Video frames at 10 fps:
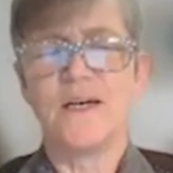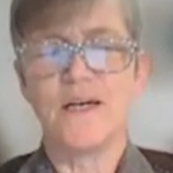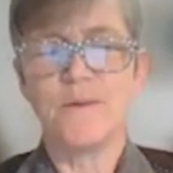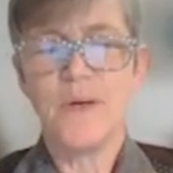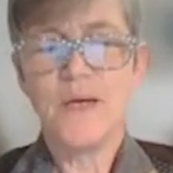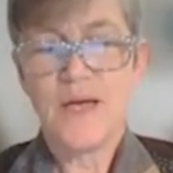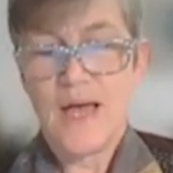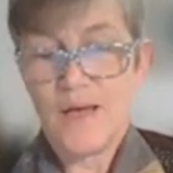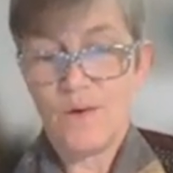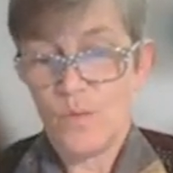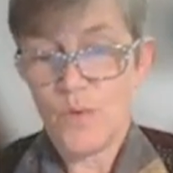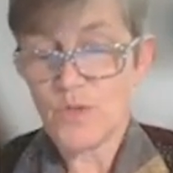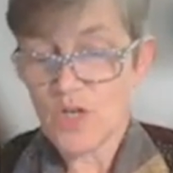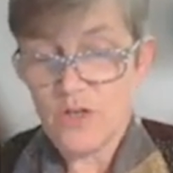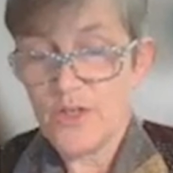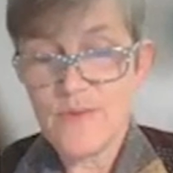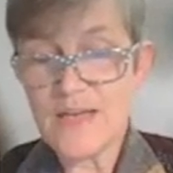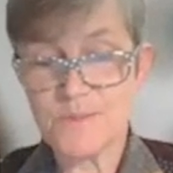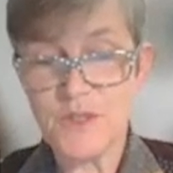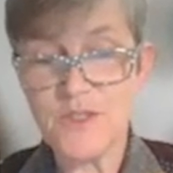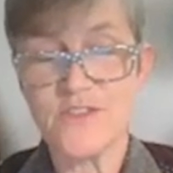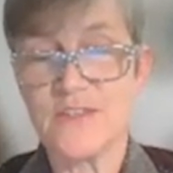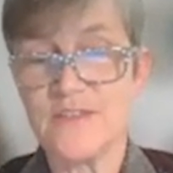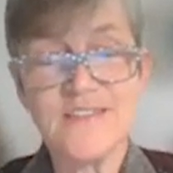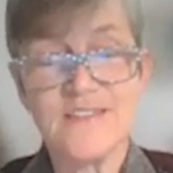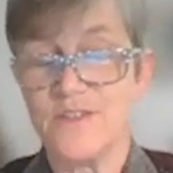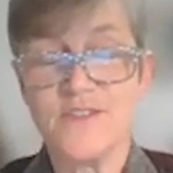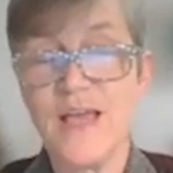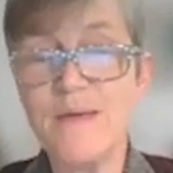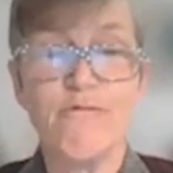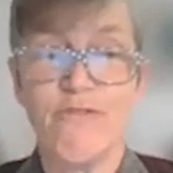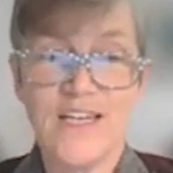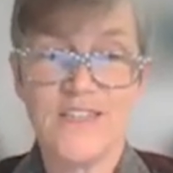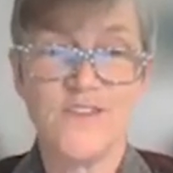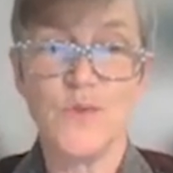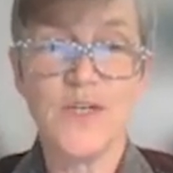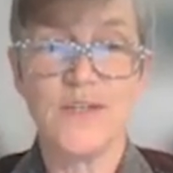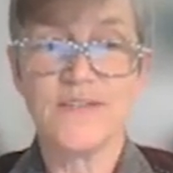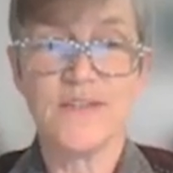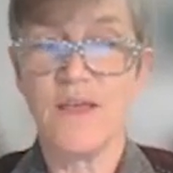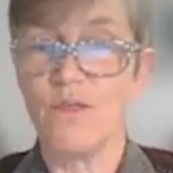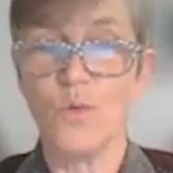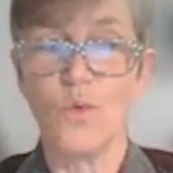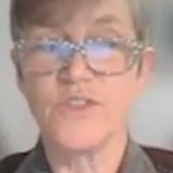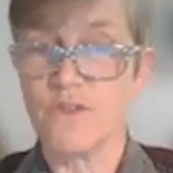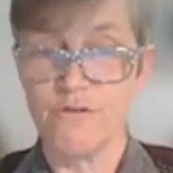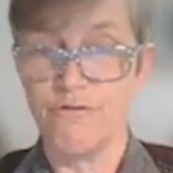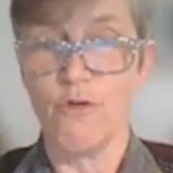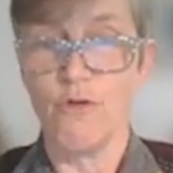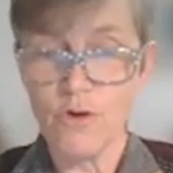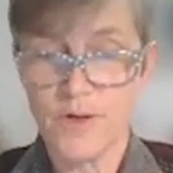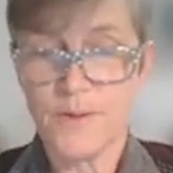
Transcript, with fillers: Um, and we would argue that's because that's the same fact as you can't say there was the fork.